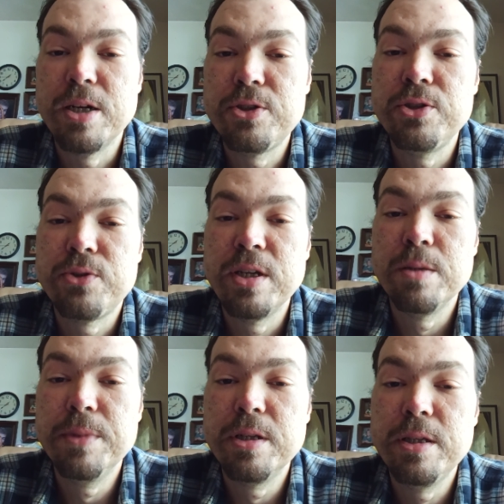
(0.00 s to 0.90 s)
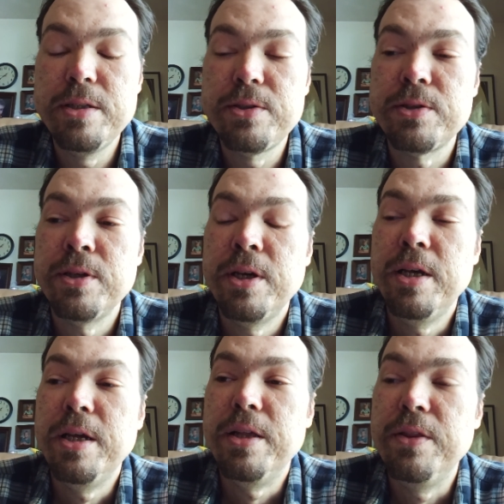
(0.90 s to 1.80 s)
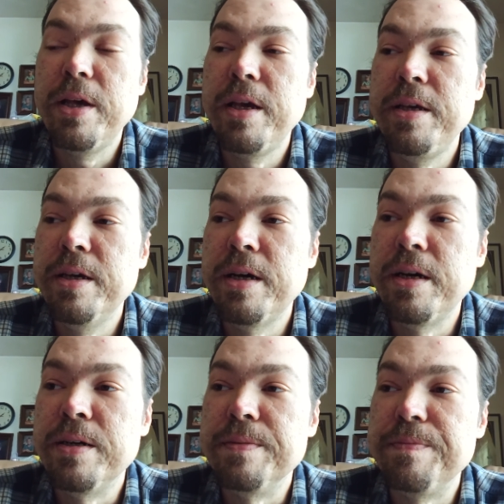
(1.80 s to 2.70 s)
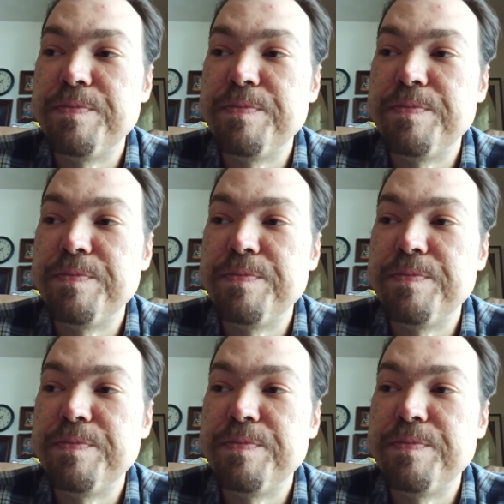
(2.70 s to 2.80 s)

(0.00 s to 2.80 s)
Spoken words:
countries around the Middle East, I